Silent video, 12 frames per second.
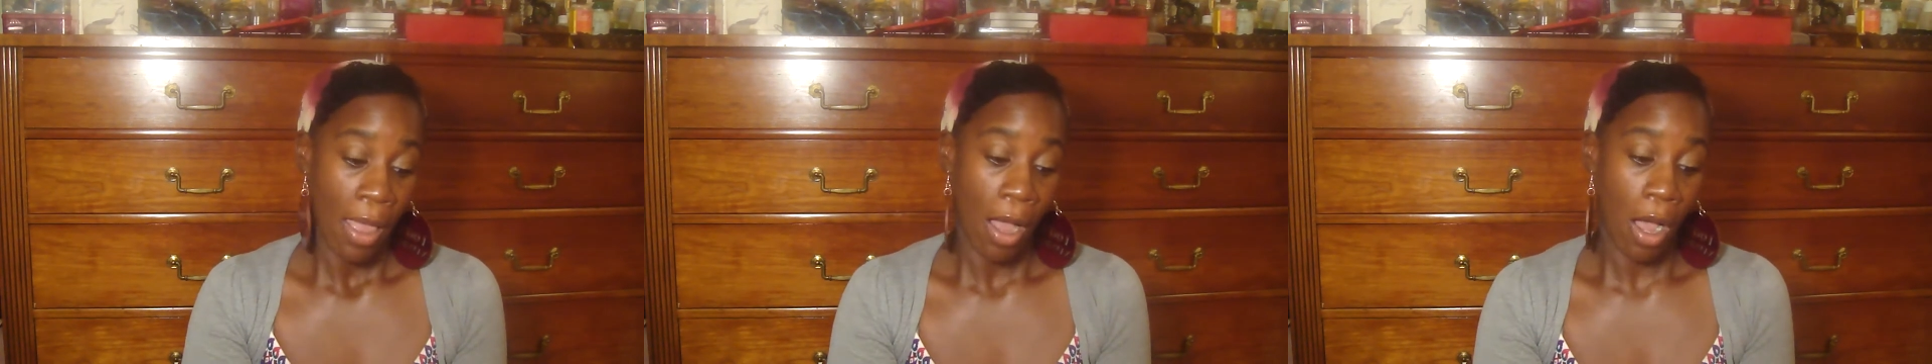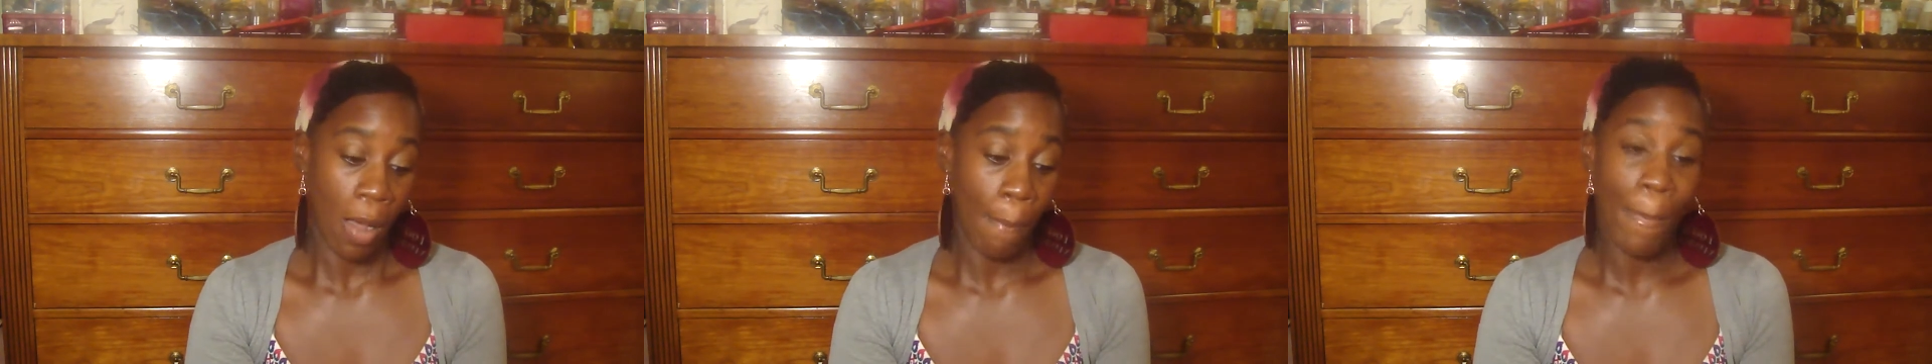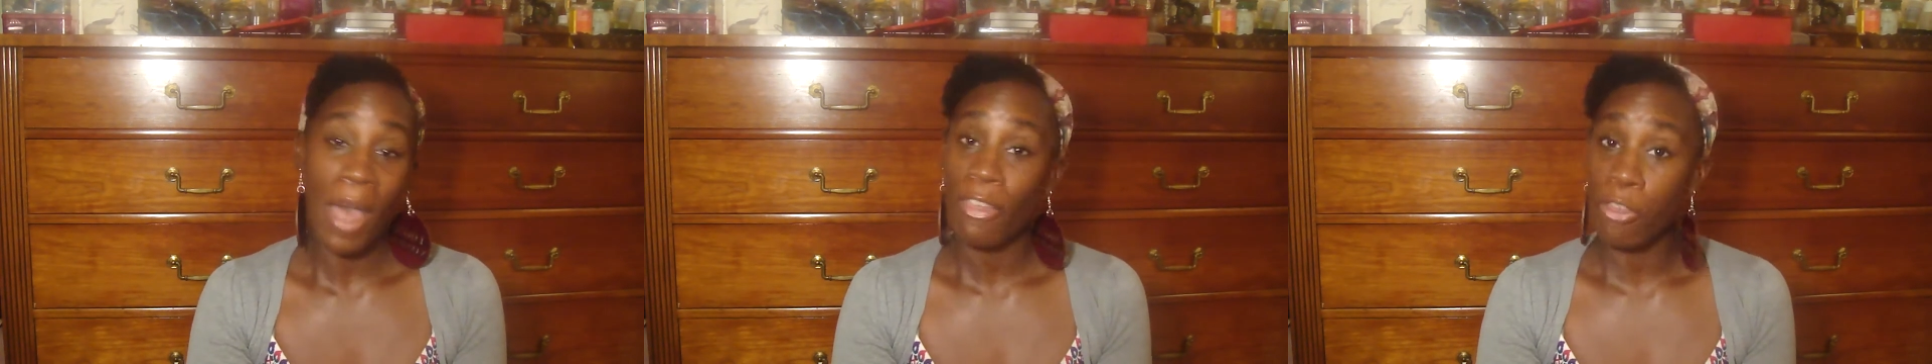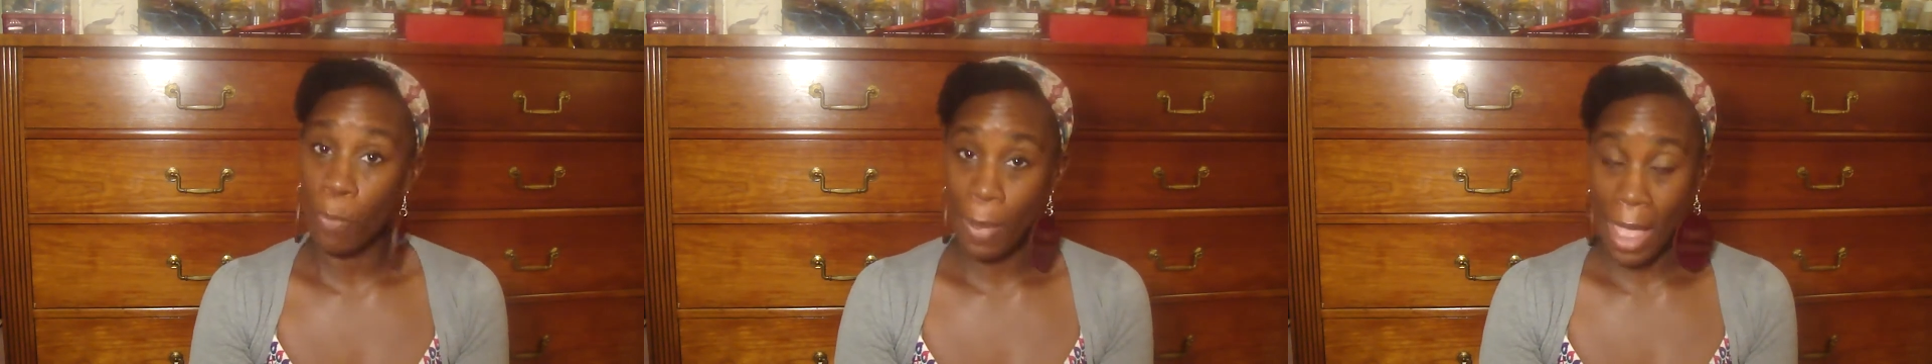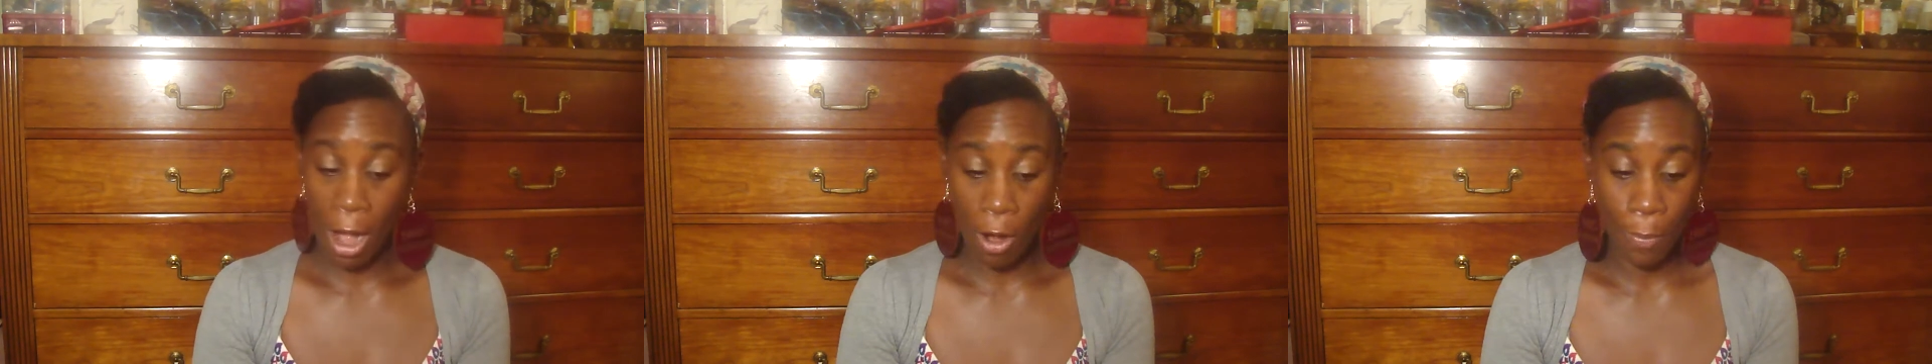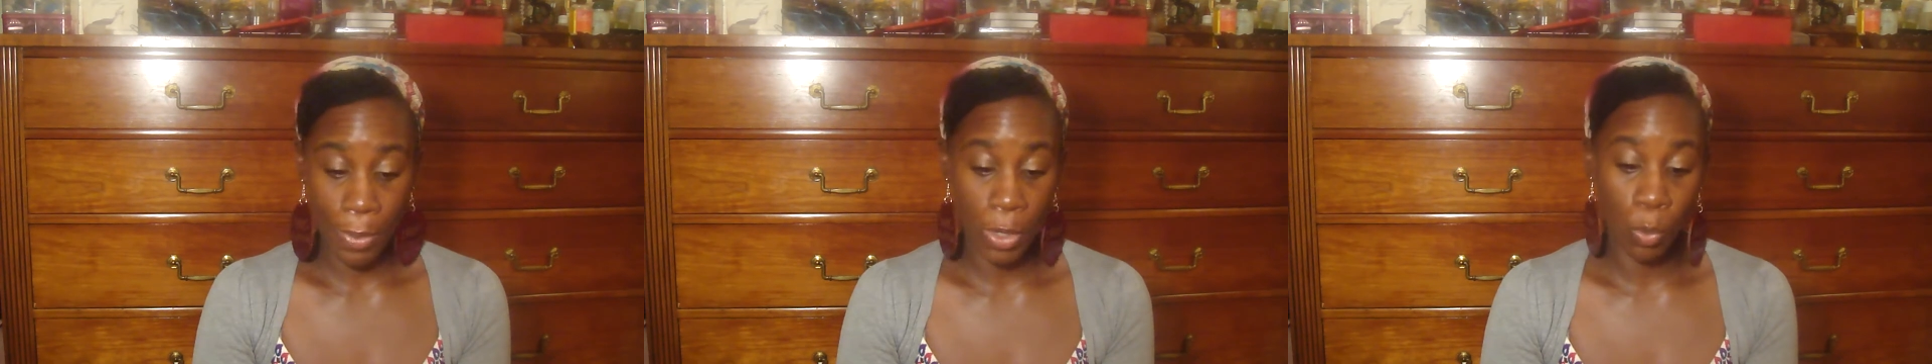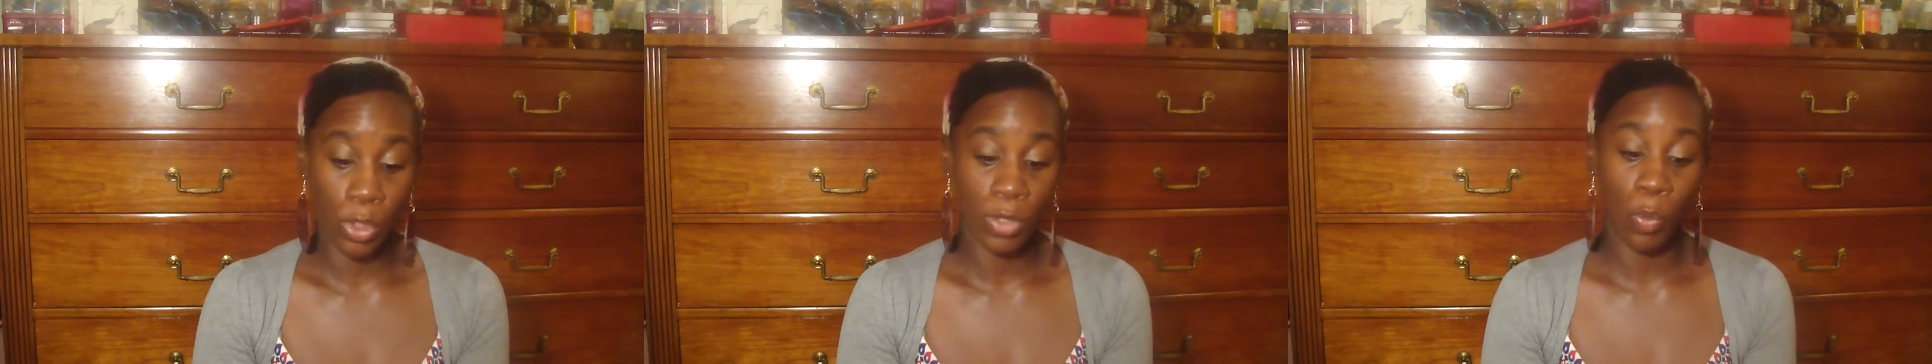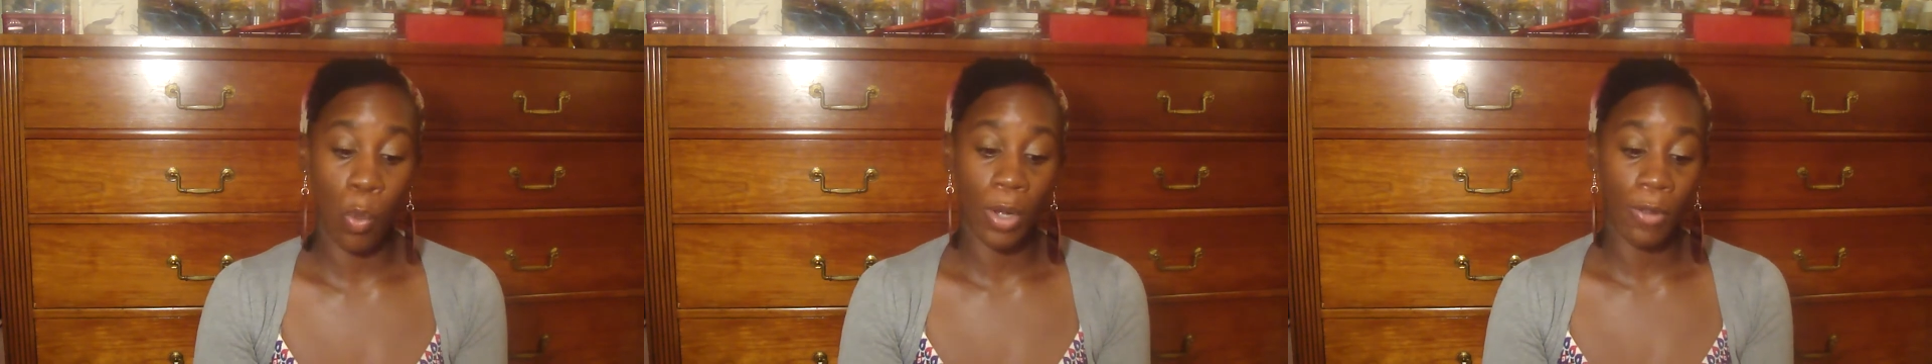Uh, methylparaben was
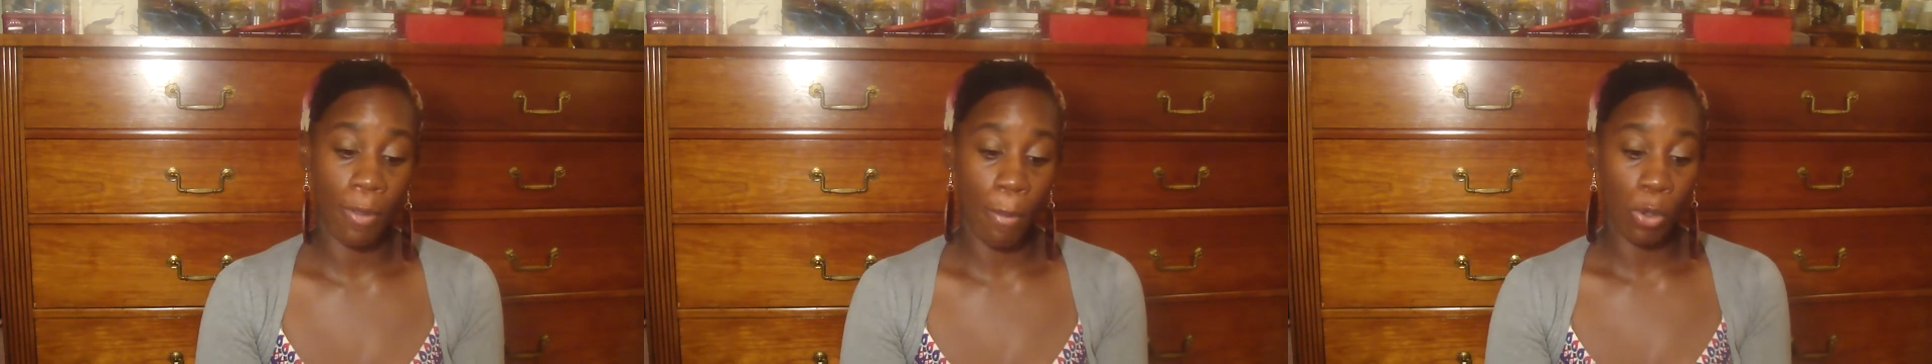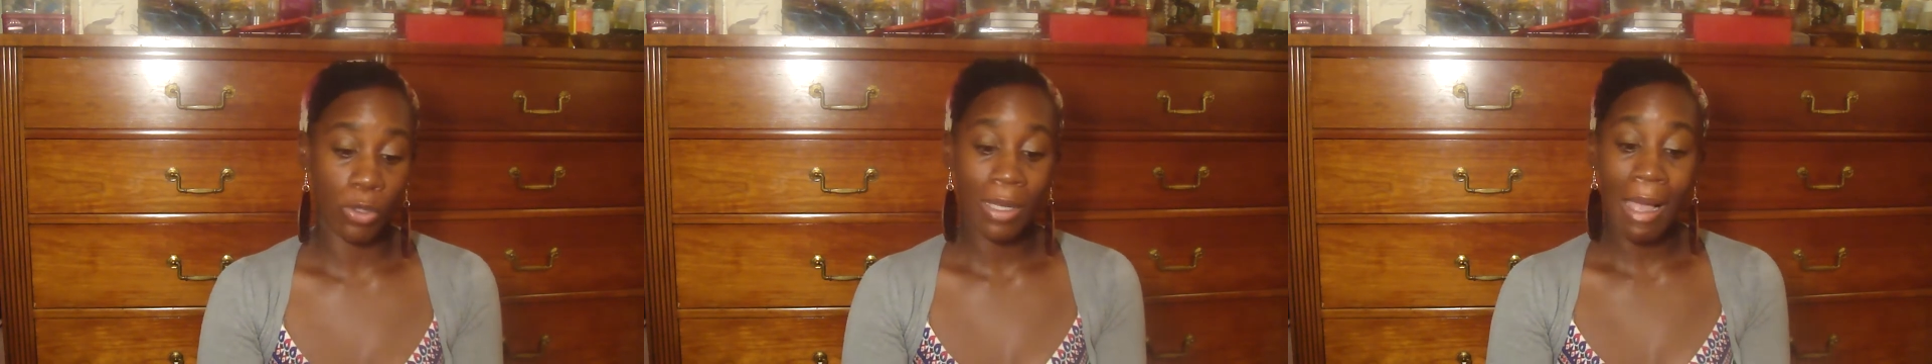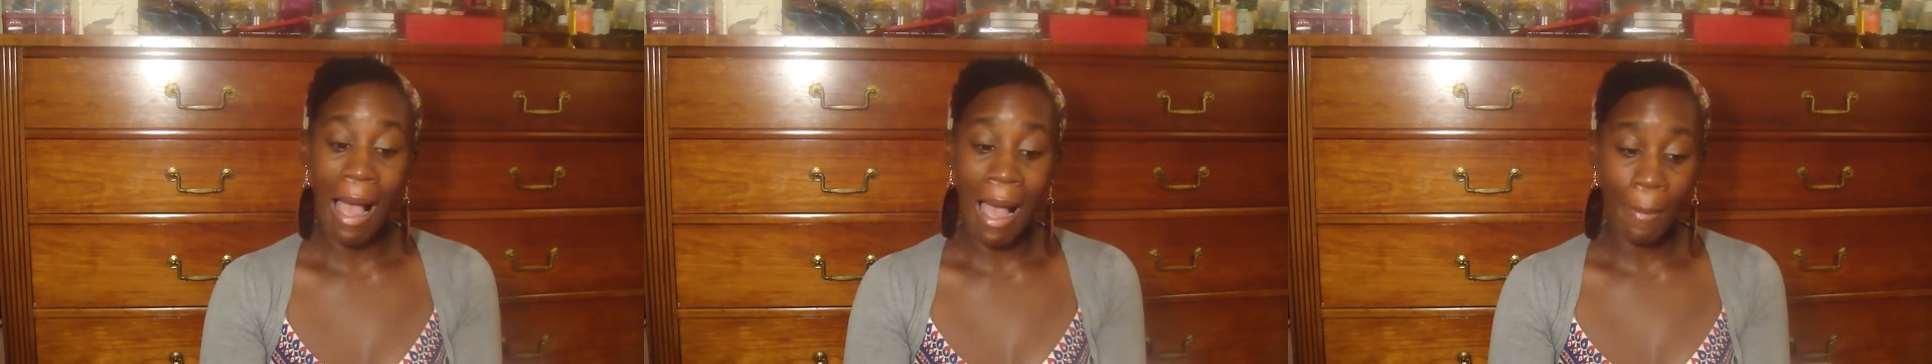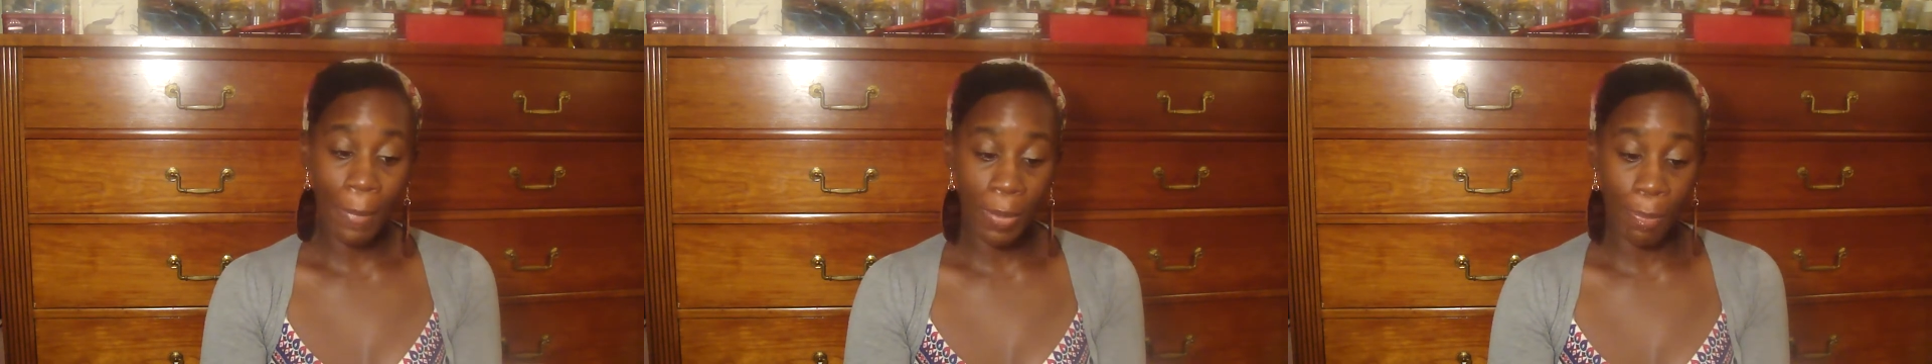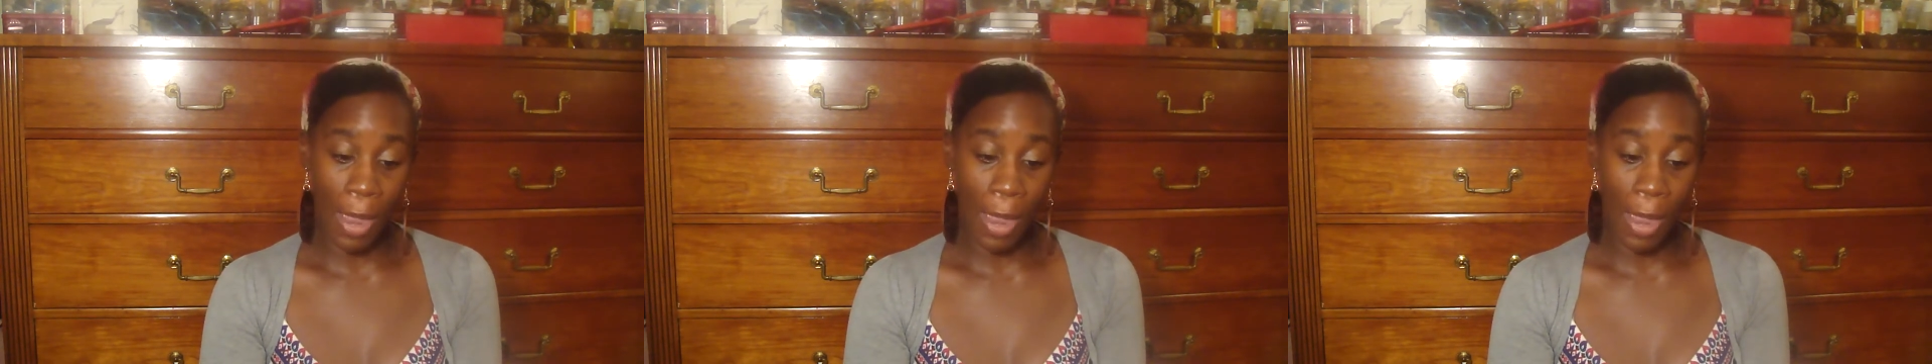one of the most common